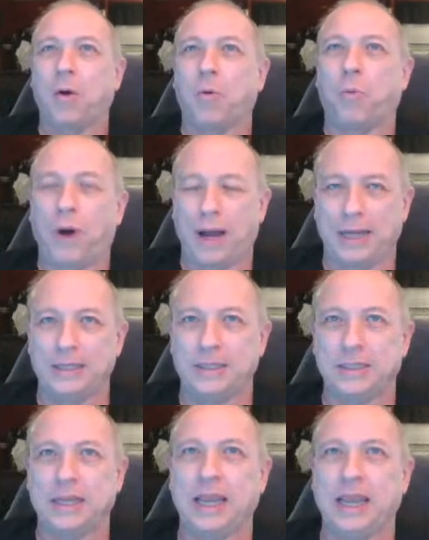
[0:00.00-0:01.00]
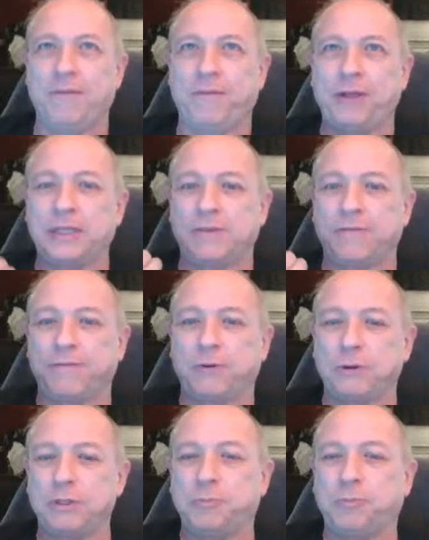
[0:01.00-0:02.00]
was, if it's a
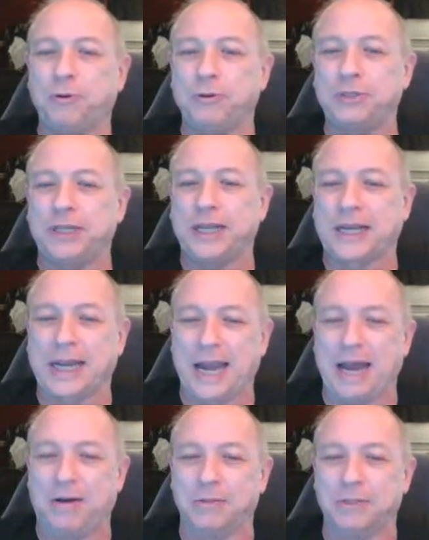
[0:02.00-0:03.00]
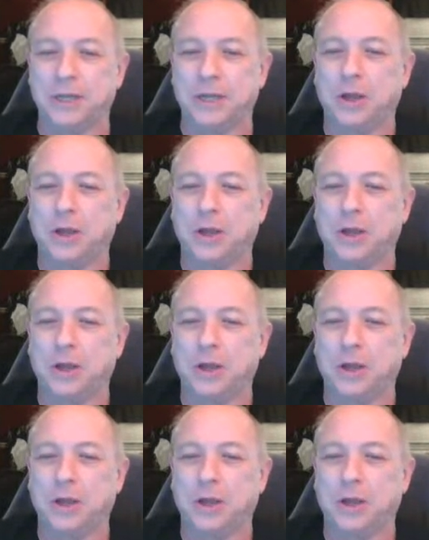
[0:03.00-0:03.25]
first person account,